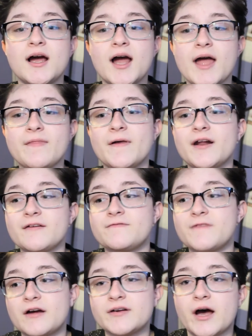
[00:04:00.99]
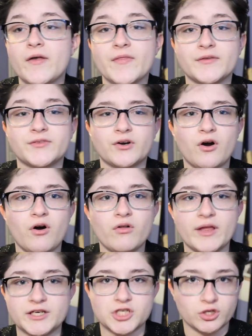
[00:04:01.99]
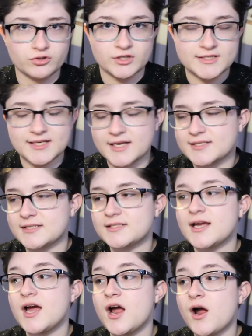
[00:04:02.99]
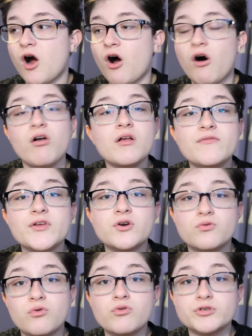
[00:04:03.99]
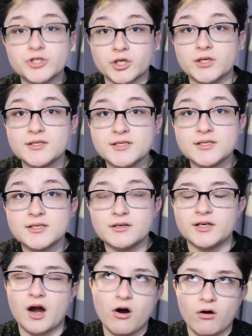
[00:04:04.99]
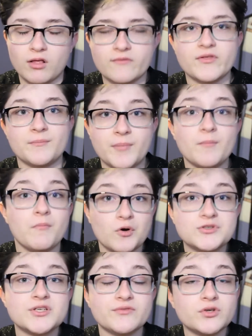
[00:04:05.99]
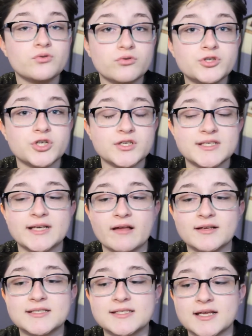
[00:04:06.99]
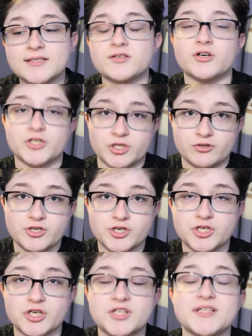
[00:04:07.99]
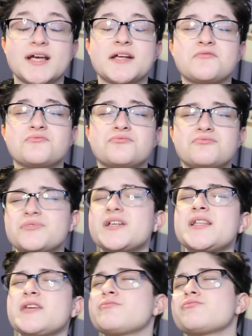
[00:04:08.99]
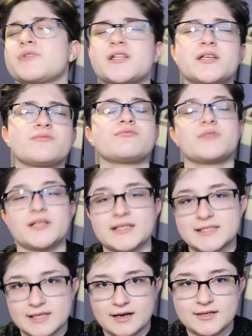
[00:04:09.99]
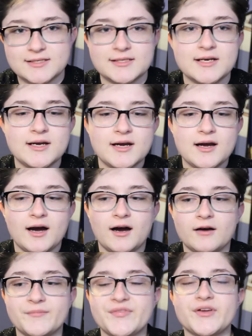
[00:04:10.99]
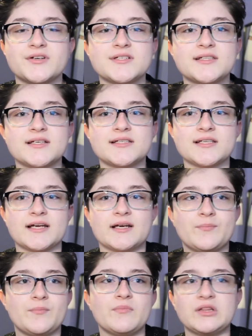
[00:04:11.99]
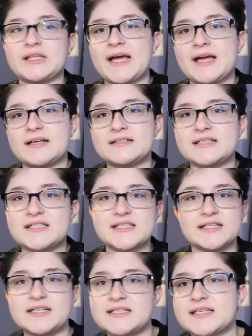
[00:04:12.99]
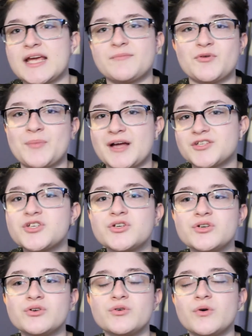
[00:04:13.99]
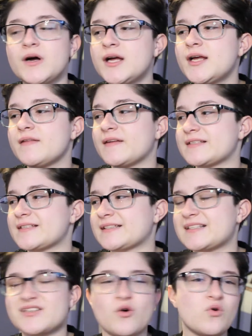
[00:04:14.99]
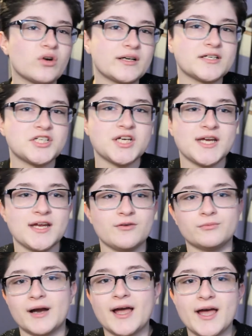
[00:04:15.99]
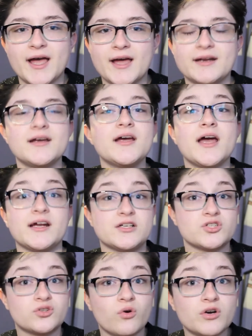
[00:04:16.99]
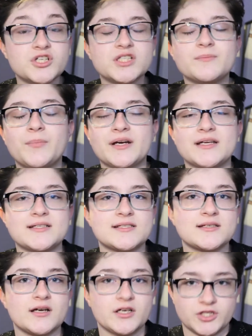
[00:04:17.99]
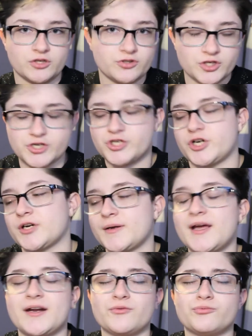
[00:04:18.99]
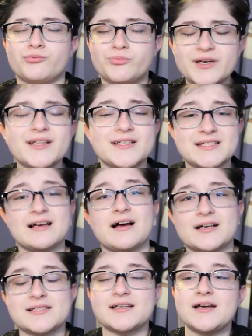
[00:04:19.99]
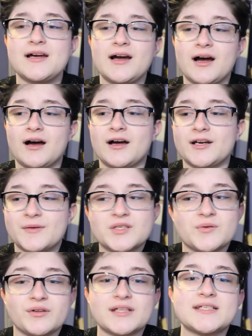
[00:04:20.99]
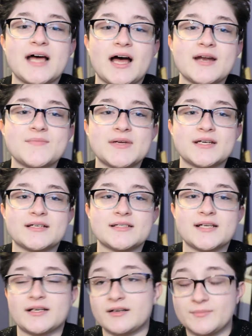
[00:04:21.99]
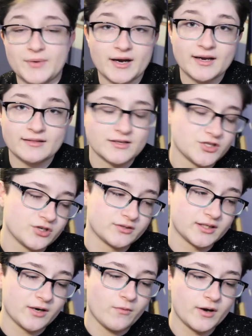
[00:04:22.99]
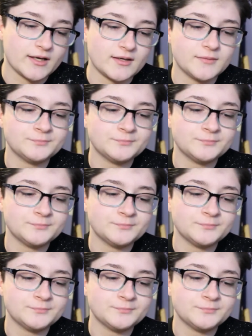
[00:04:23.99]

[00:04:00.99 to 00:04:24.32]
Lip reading: And then I found out that they're all children's sizes. All of the cool shirts, not all of them, but most of the cool shirts at Galaxy says are children's shirts, and it really sucks. There's this land cityscape of BATUU that's this orangey red, and it's gorgeous, but it's a children's shirt, and it really sucks. And it makes me really sad because I couldn't buy that shirt that I wanted,